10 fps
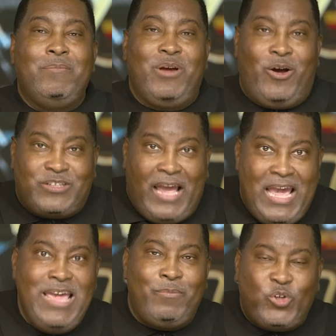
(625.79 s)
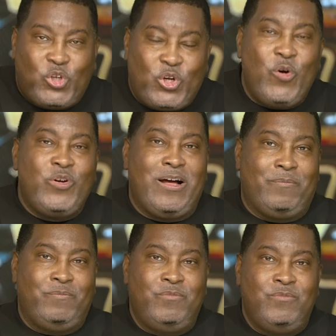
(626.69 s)
Because Abel showed up
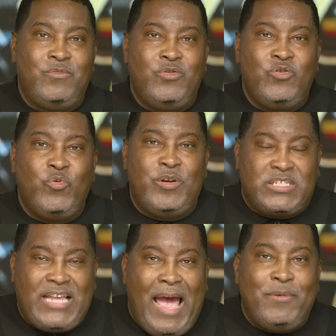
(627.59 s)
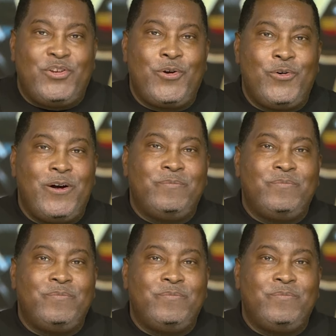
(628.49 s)
when it was time to show up,